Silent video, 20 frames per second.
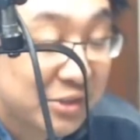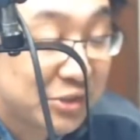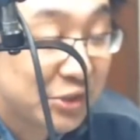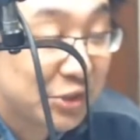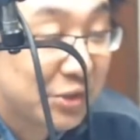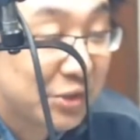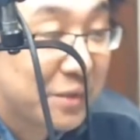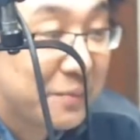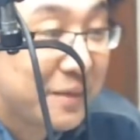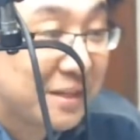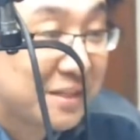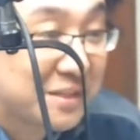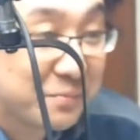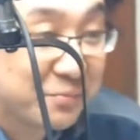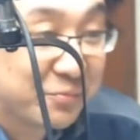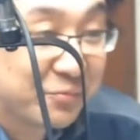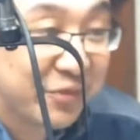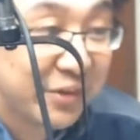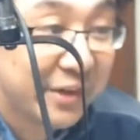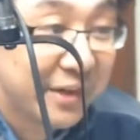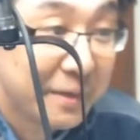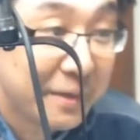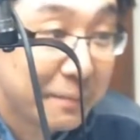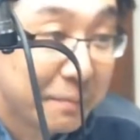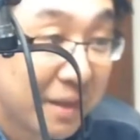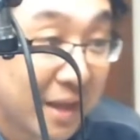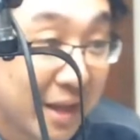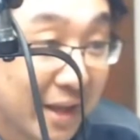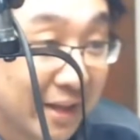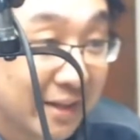It certainly makes them very
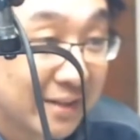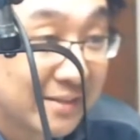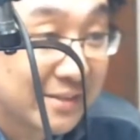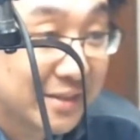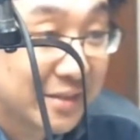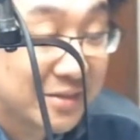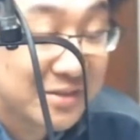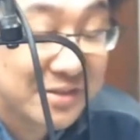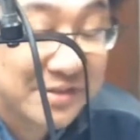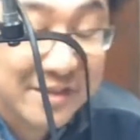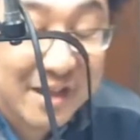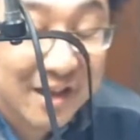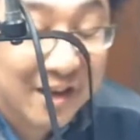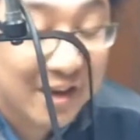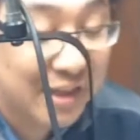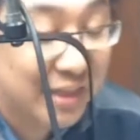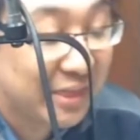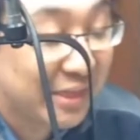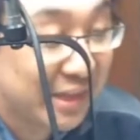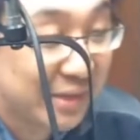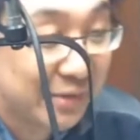applied. So it's not a